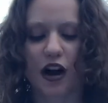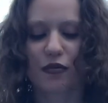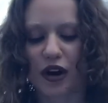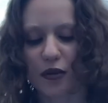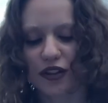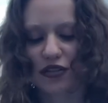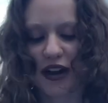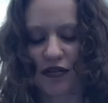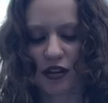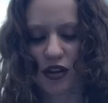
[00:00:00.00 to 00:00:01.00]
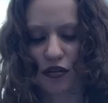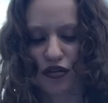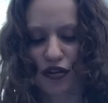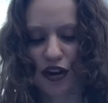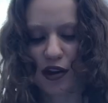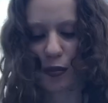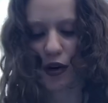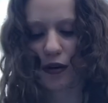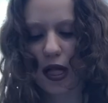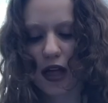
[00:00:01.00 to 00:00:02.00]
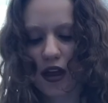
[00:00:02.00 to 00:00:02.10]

On my way to heaven, touch the rainbow.